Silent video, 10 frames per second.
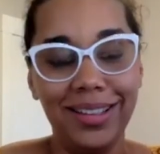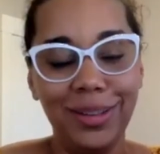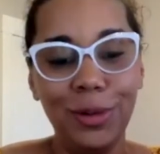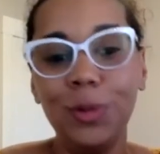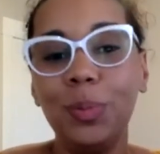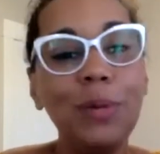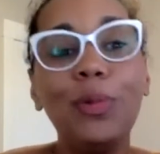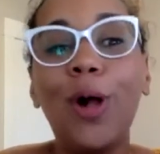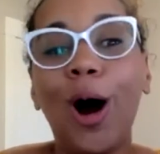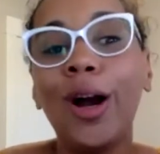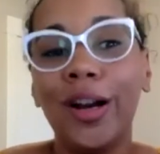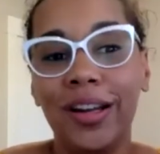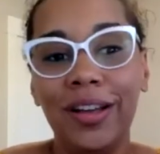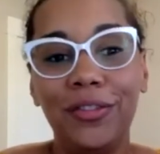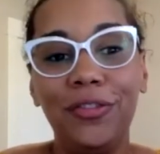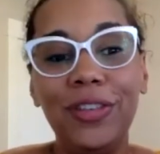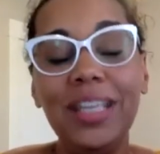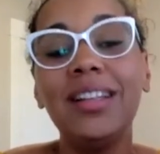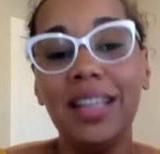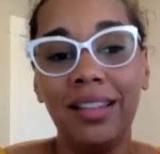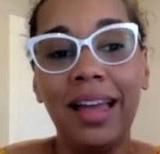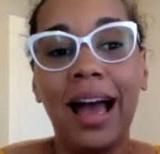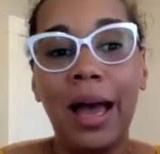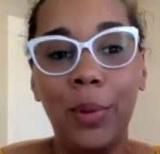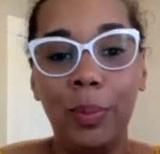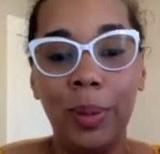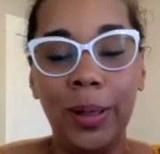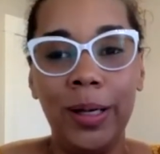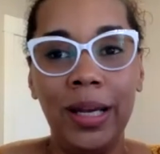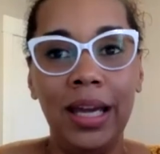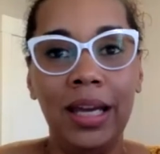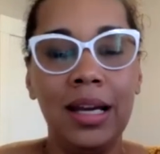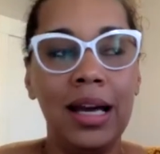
Those people aren't feeling like I'm a burden.